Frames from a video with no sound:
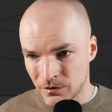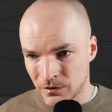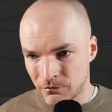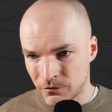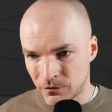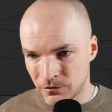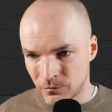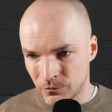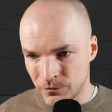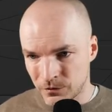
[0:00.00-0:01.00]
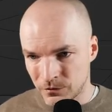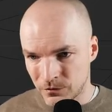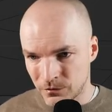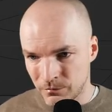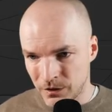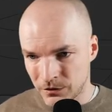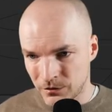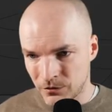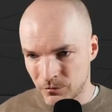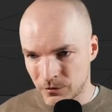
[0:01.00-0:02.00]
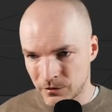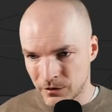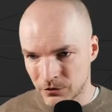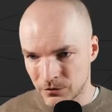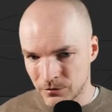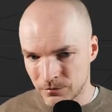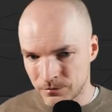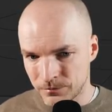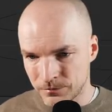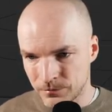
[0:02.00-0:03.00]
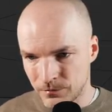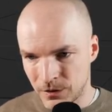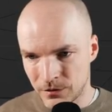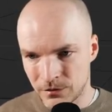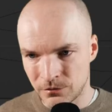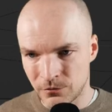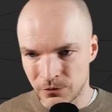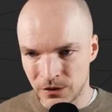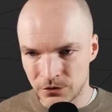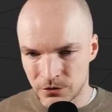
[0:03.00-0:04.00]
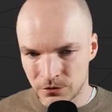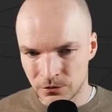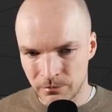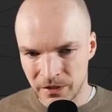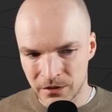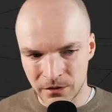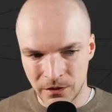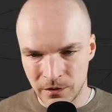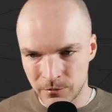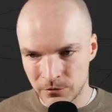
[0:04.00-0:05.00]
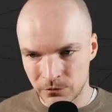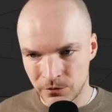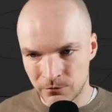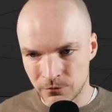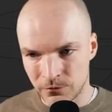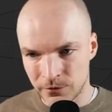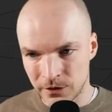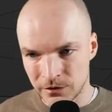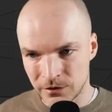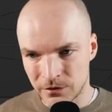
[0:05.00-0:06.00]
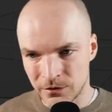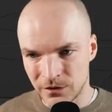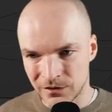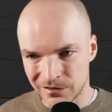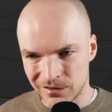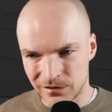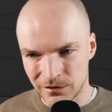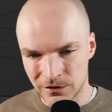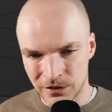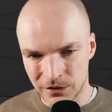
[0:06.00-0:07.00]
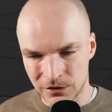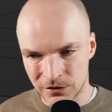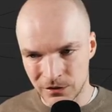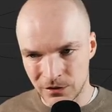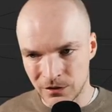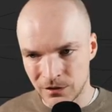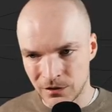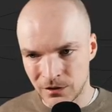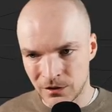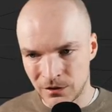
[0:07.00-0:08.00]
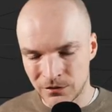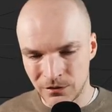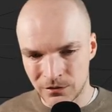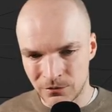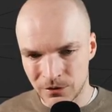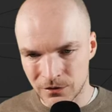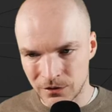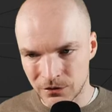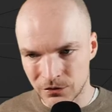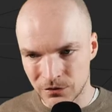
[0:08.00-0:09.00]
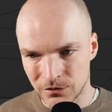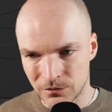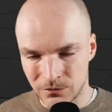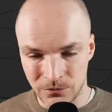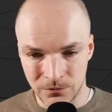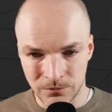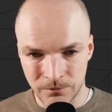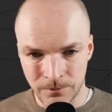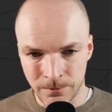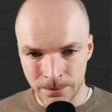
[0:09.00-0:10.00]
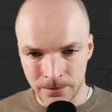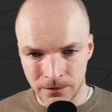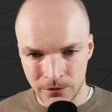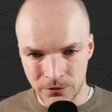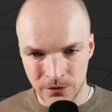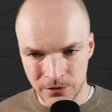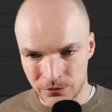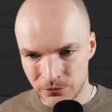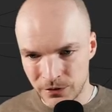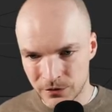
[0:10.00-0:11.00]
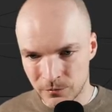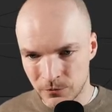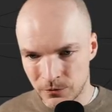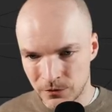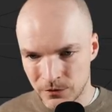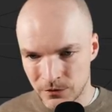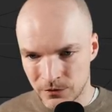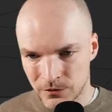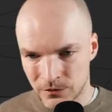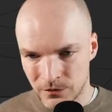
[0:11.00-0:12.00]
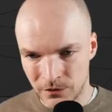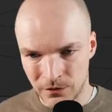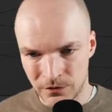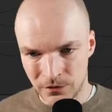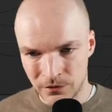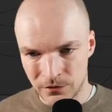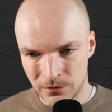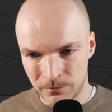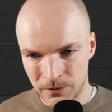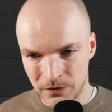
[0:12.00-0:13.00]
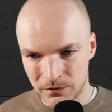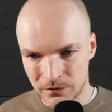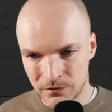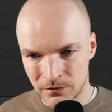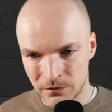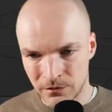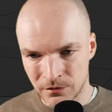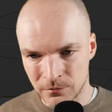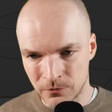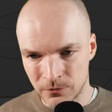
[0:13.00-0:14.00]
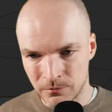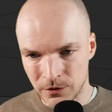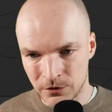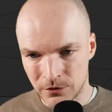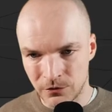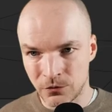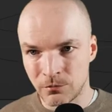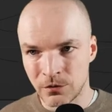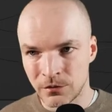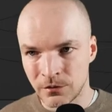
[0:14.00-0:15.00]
I forgot to move these into the Magic Cube collection because the rotation automatically happens only for things that are inside the collection, inside the right collection. So now we're gonna re-export, again, hit space, export Magic Cube,